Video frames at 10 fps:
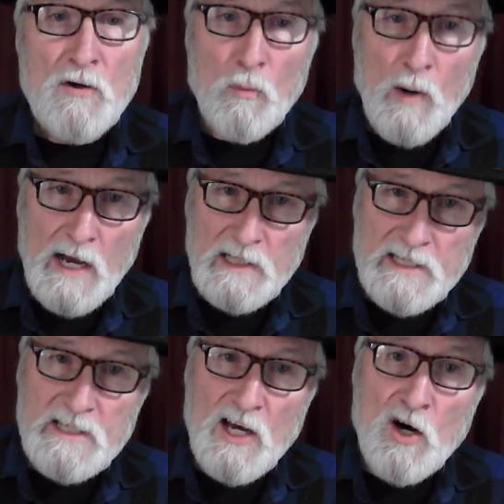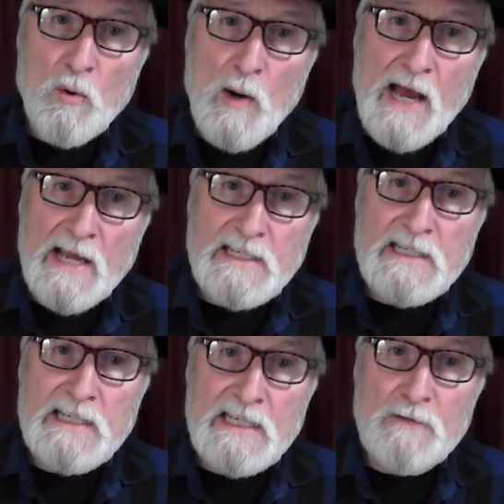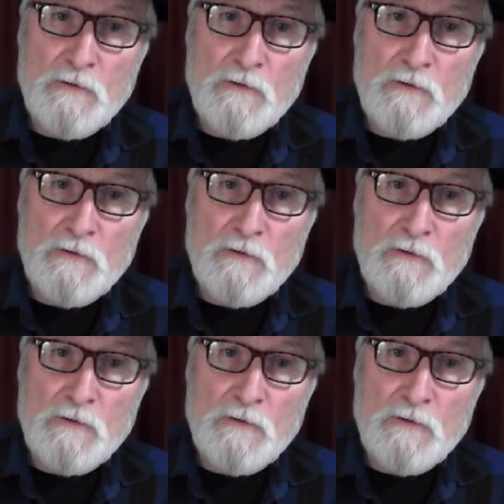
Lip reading: While in Hawaii, he